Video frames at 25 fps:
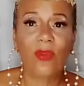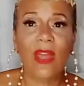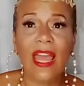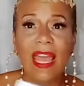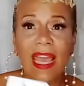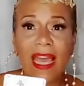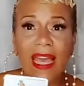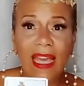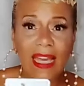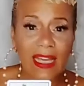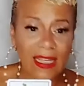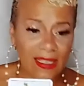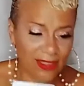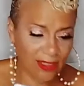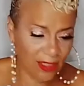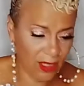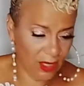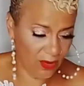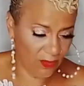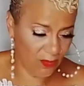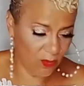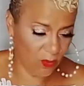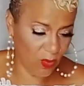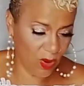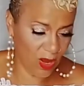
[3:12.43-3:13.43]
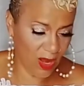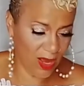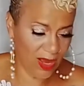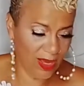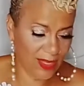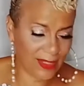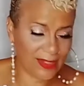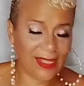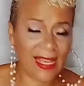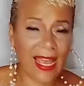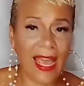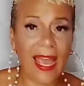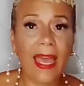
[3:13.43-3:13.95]
Ace of
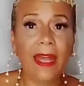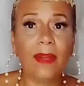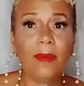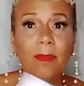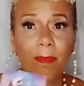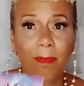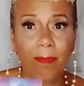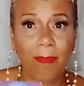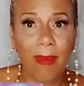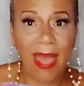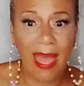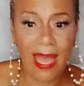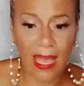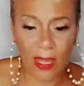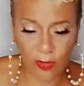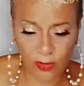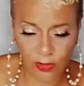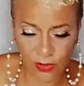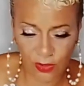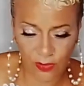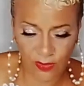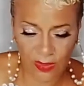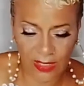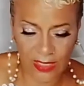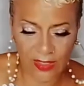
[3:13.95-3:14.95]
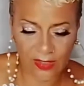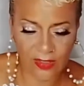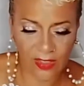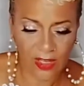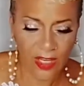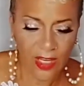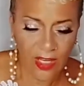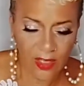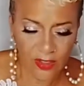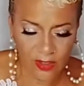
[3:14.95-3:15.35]
Wands, and boundaries.